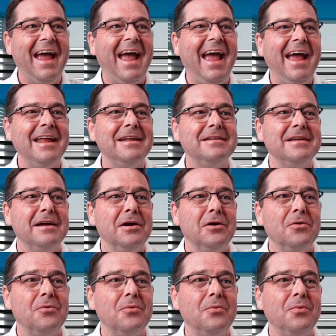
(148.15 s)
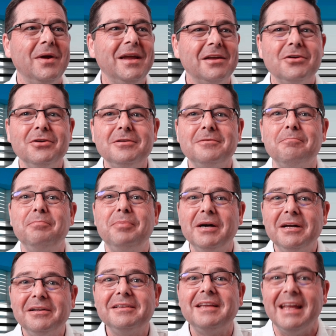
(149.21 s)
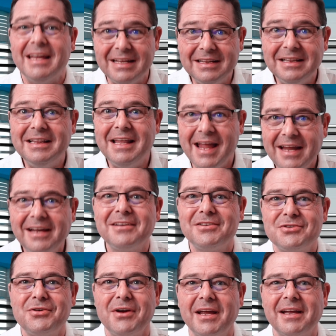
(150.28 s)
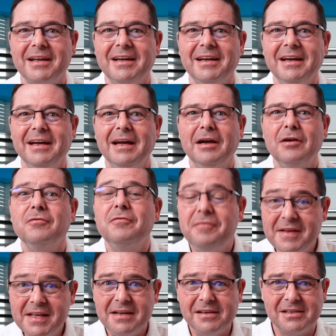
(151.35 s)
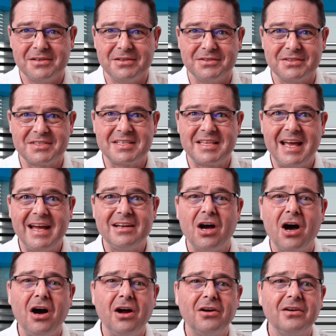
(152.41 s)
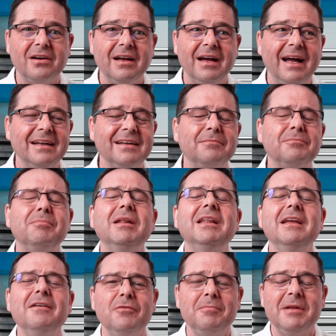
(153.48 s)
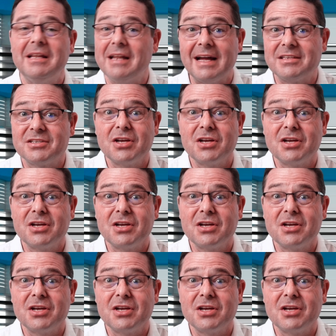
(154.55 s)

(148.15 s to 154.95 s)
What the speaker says: And we could build electric vehicles that are unbelievably light.